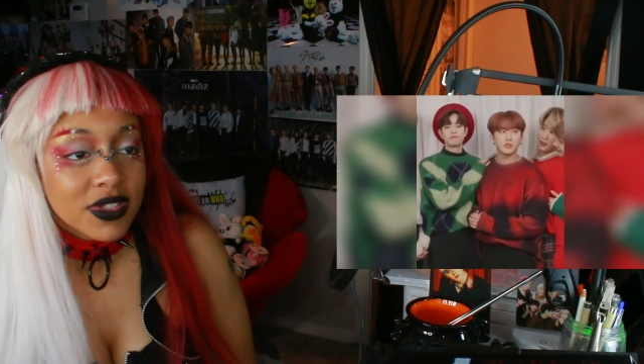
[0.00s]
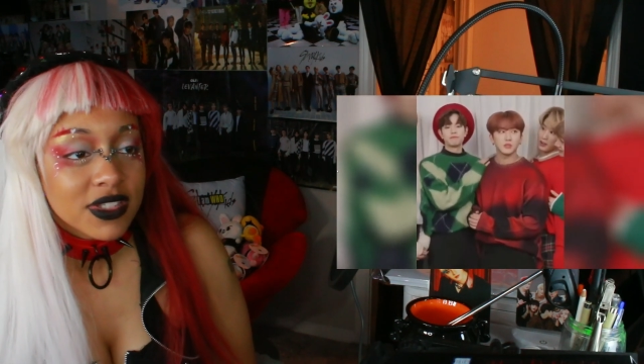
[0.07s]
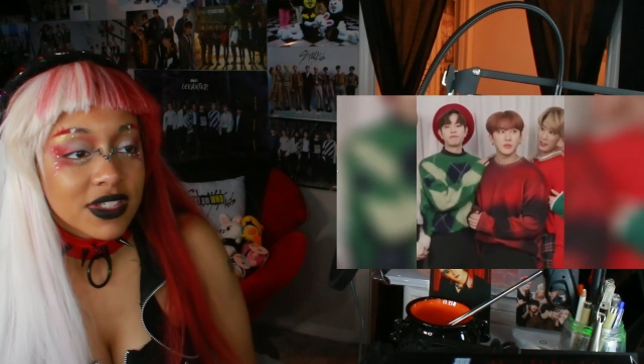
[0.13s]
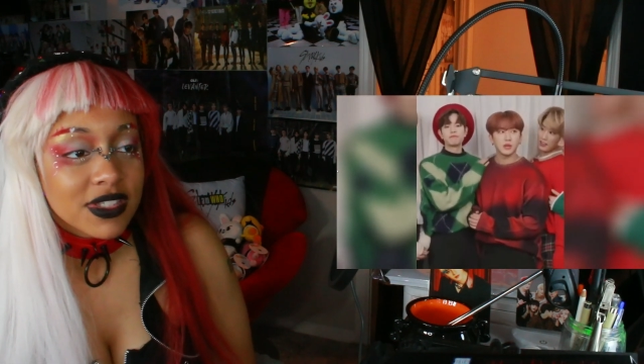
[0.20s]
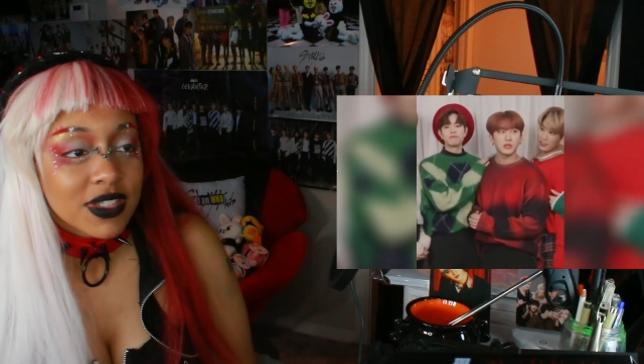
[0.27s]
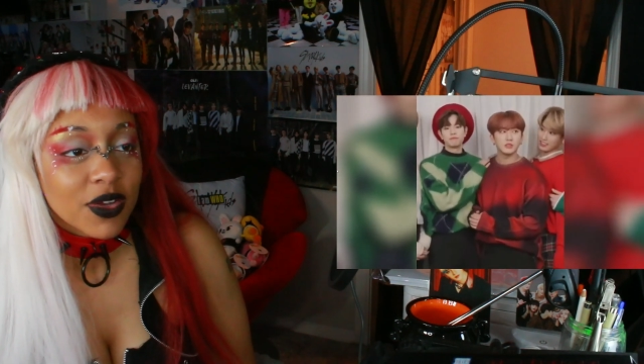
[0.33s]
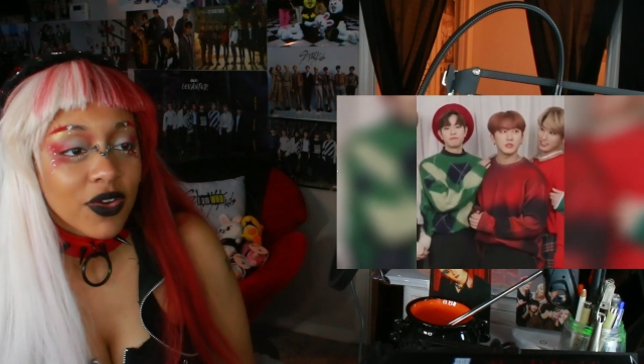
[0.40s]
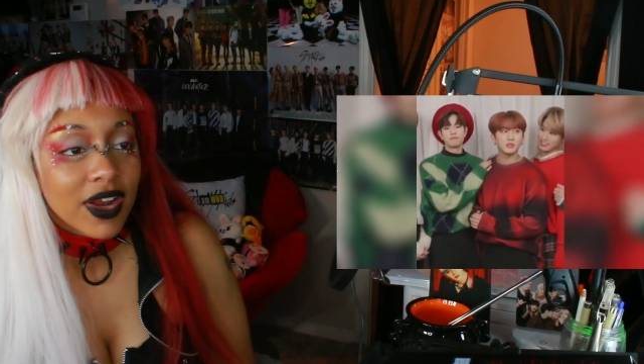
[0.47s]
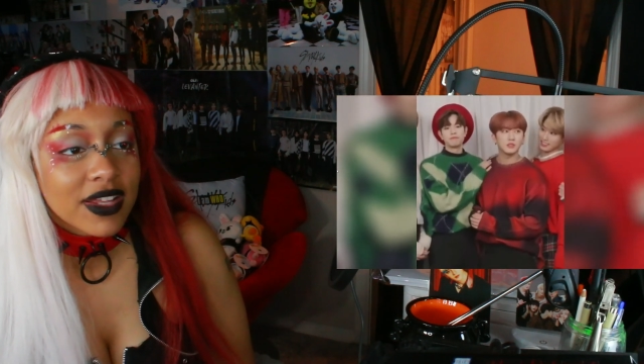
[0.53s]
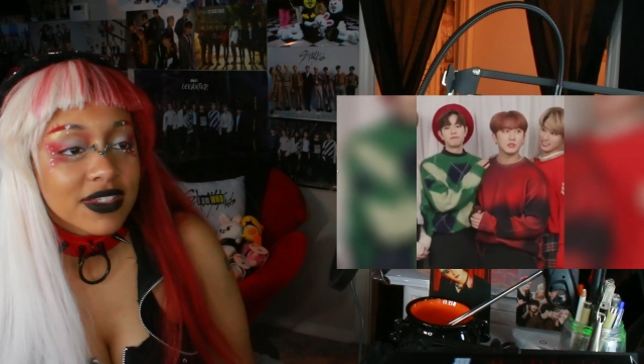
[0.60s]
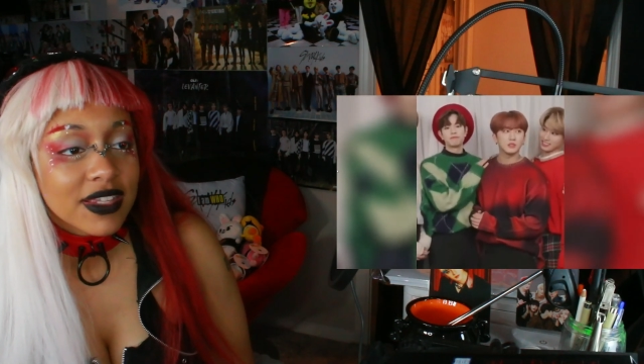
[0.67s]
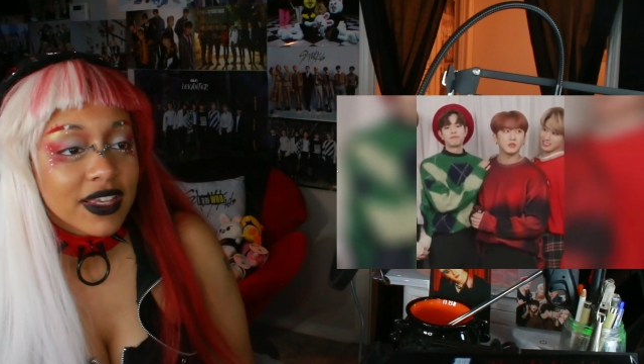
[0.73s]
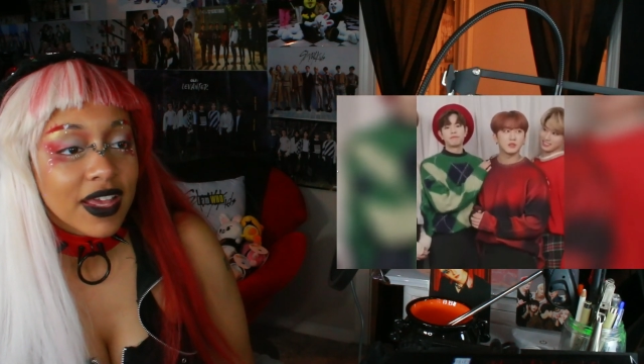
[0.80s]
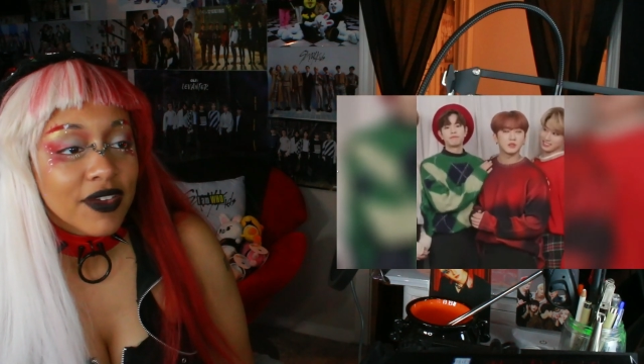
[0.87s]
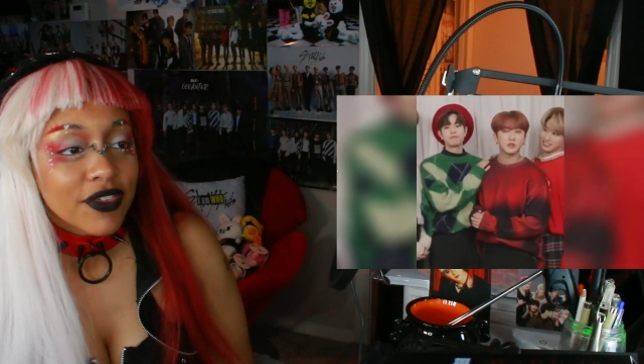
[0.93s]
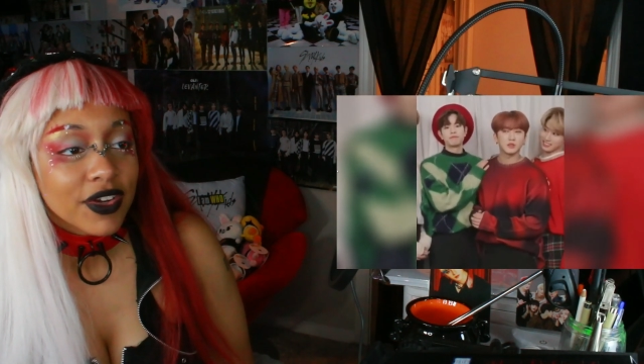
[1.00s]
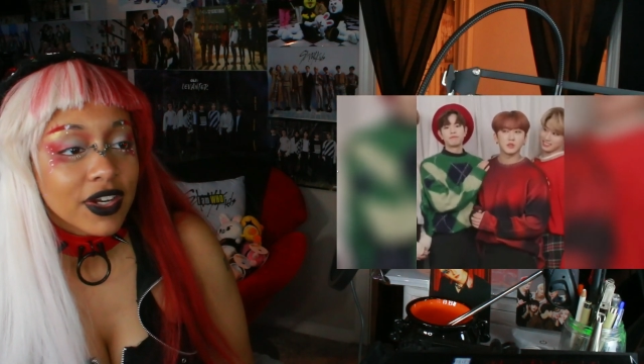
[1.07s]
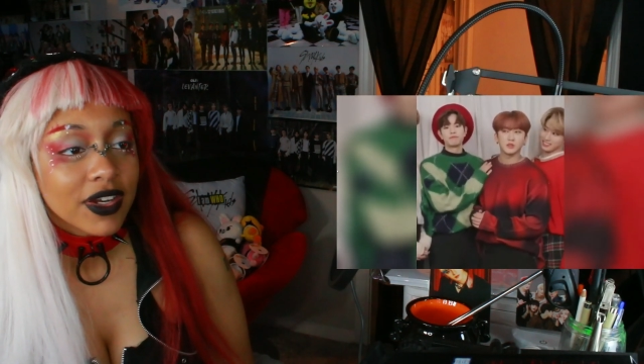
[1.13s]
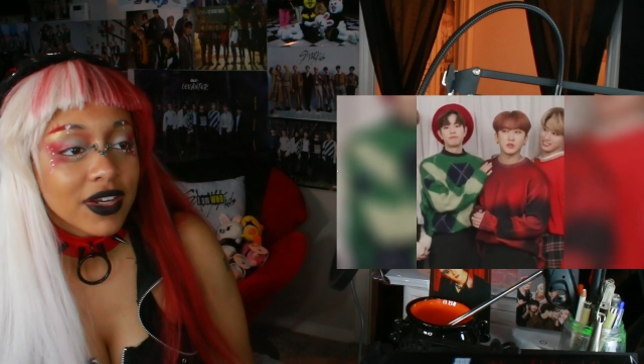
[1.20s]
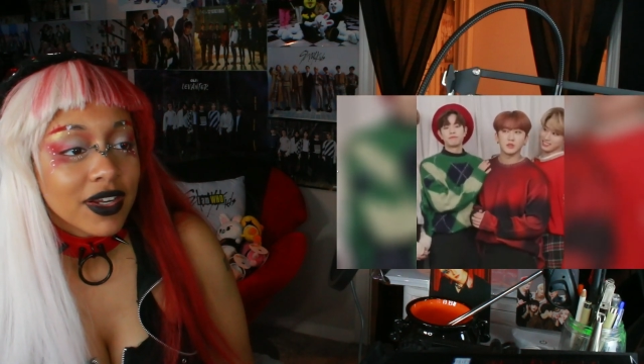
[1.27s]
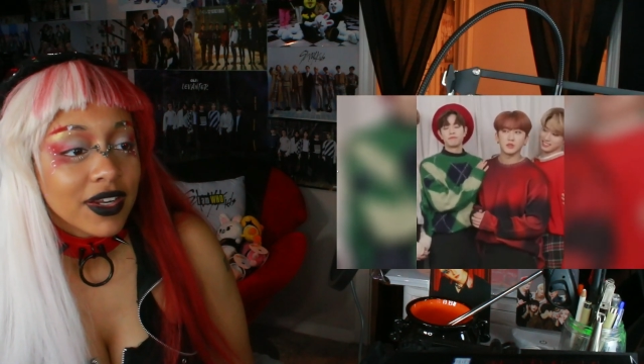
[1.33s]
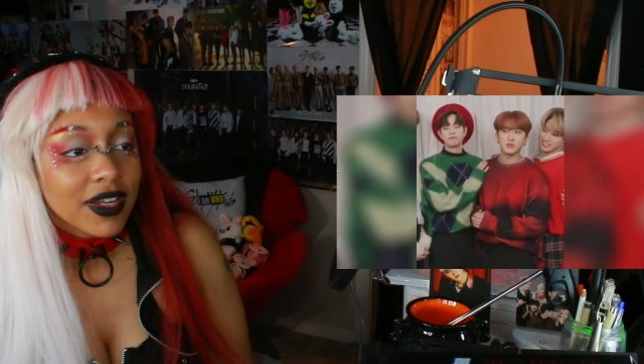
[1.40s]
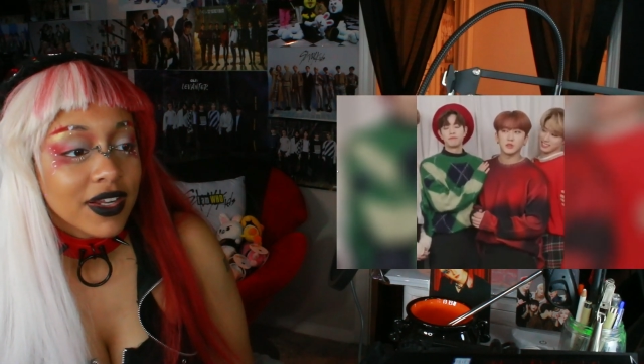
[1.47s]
is just the greatest thing ever.